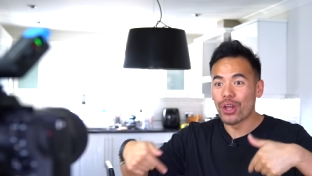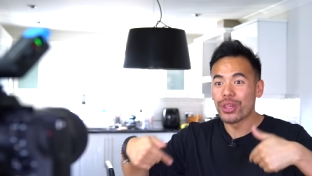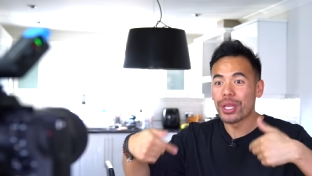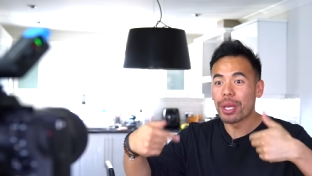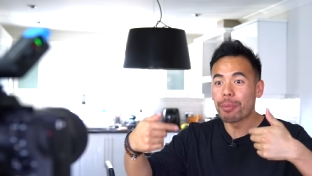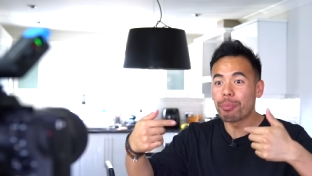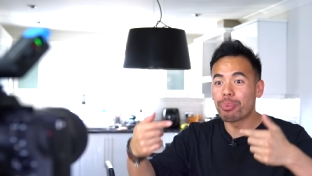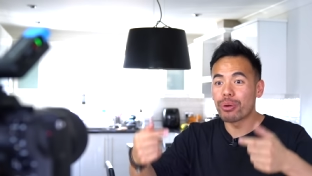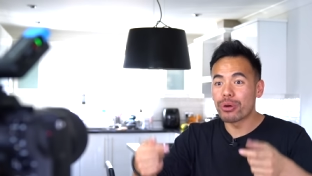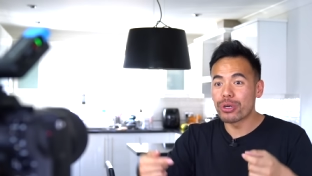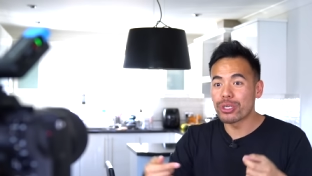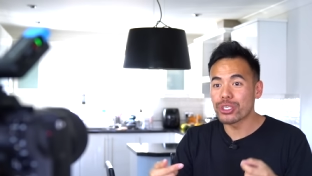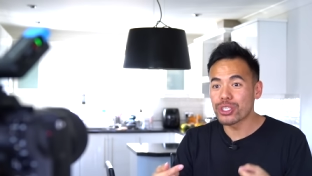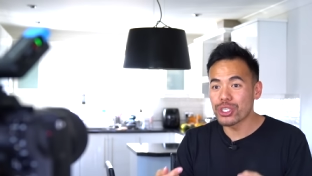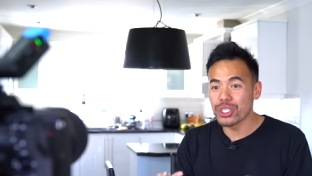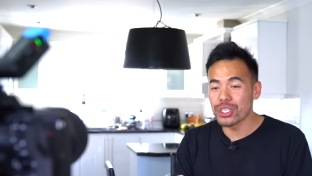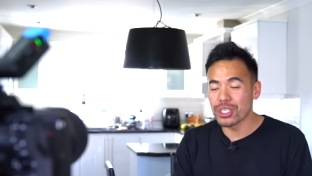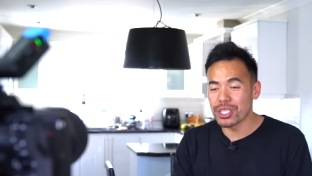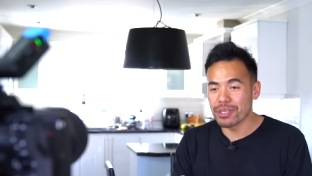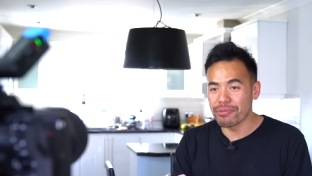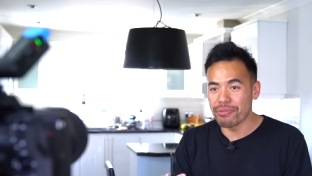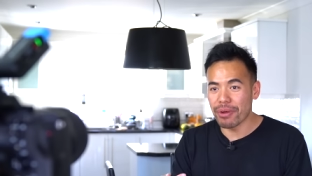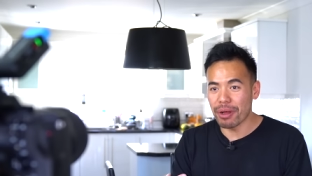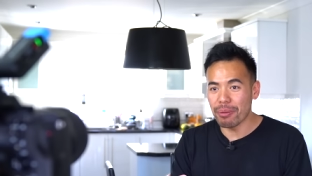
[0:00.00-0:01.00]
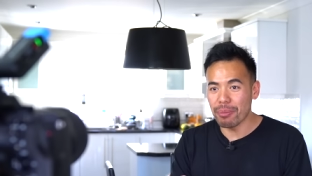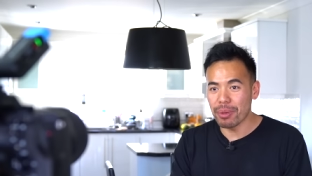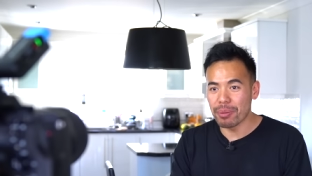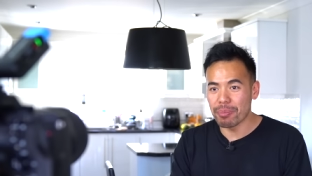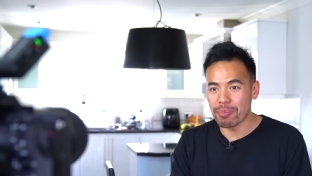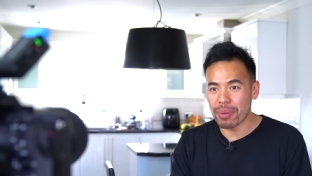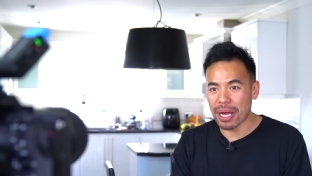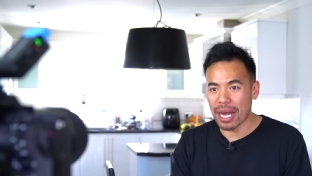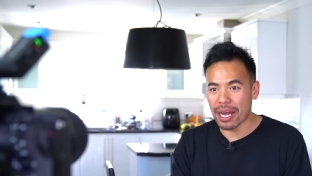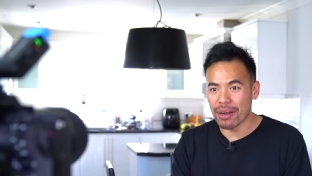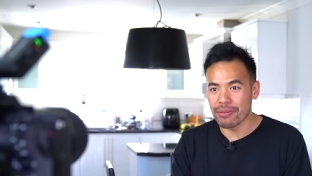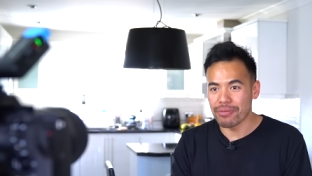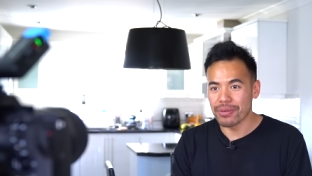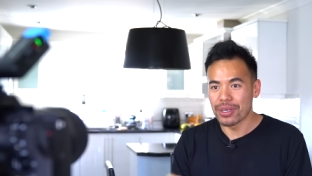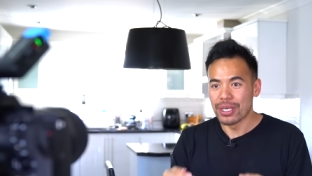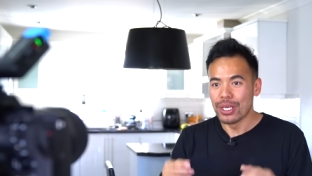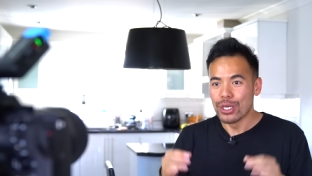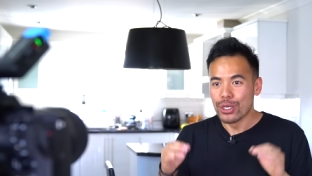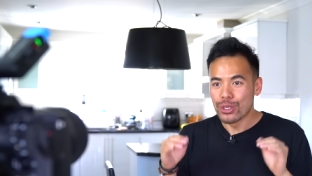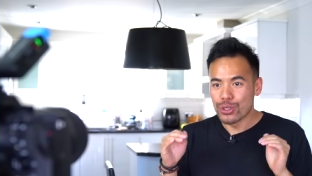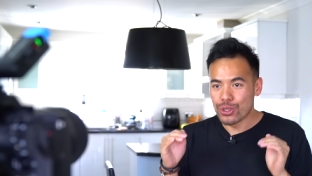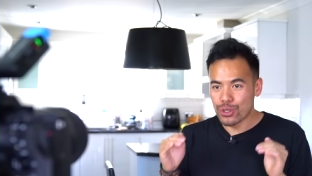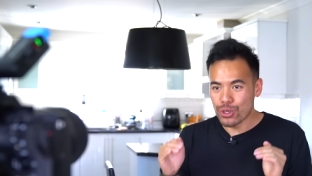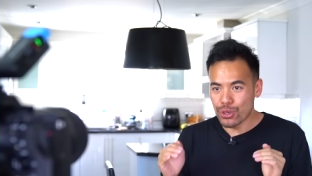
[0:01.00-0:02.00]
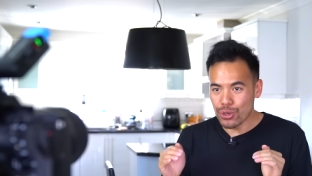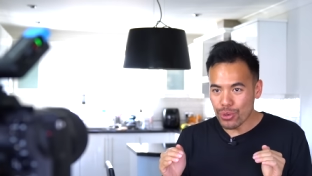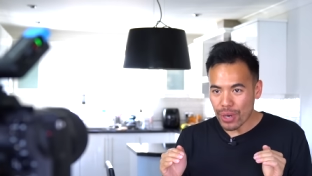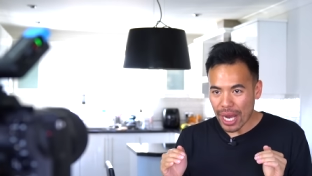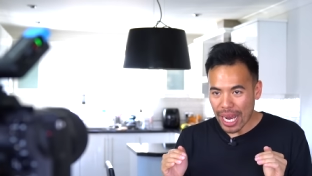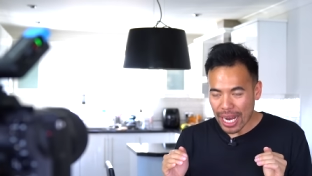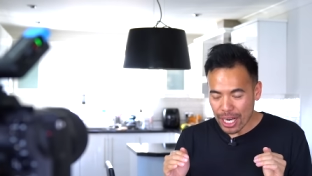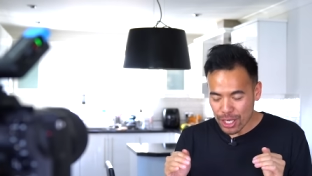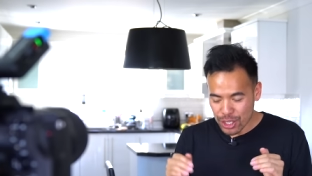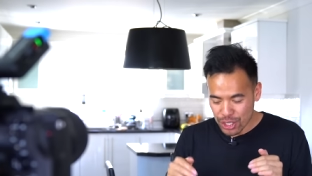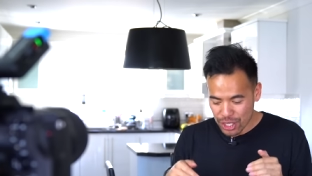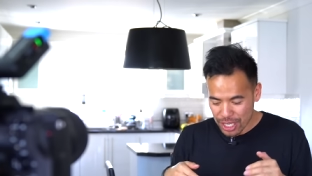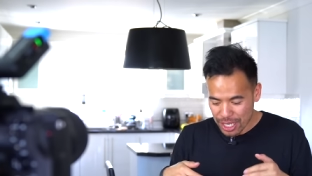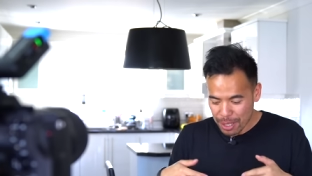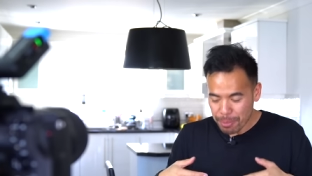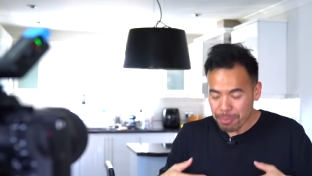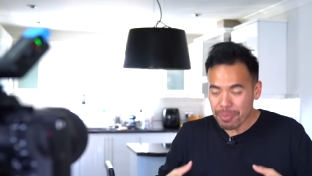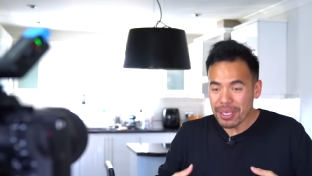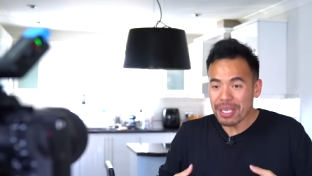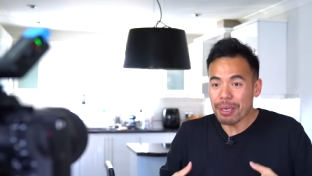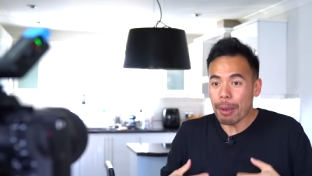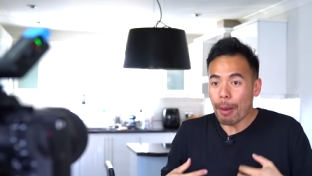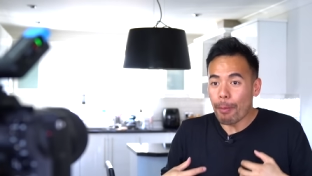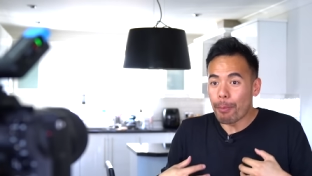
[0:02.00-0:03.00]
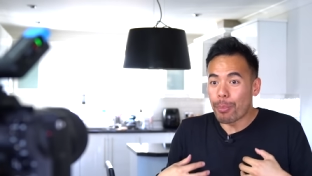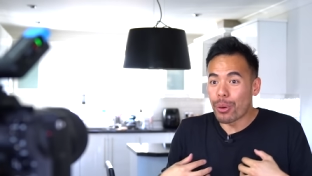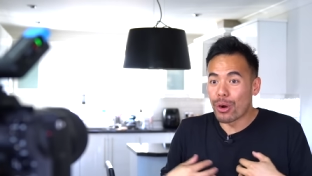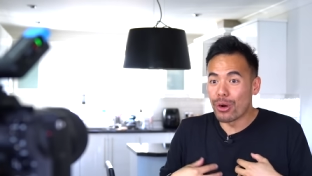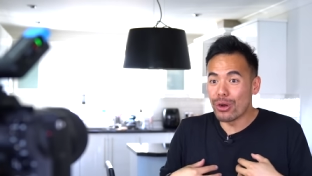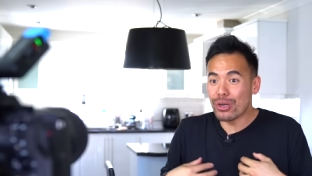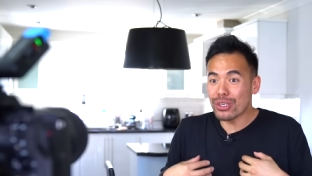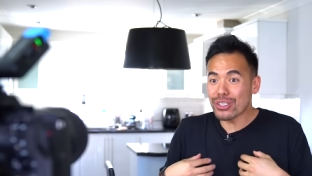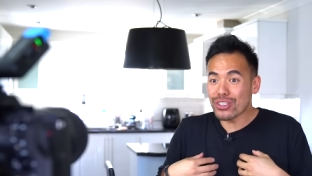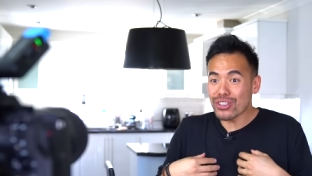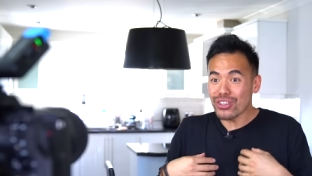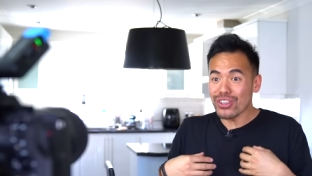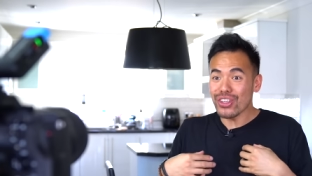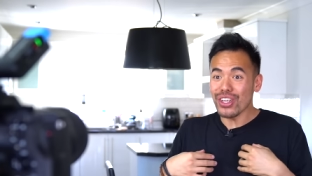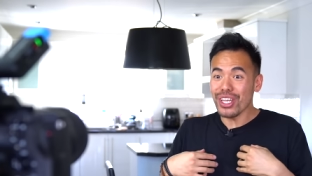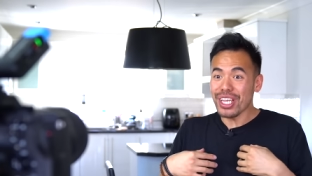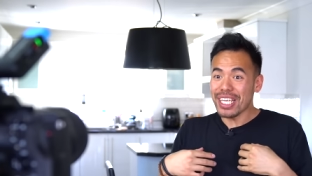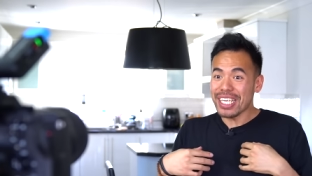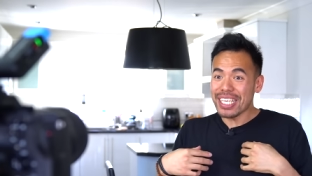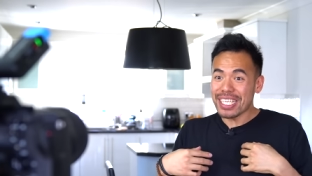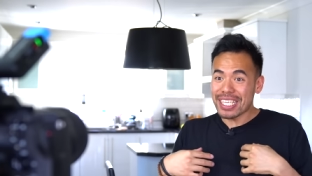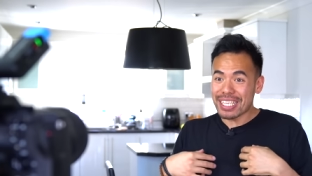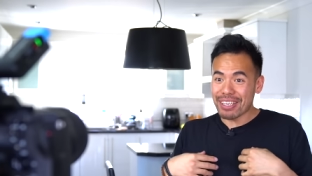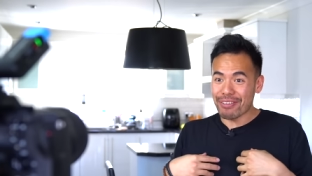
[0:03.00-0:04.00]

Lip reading: on their personal development path, to actually be personally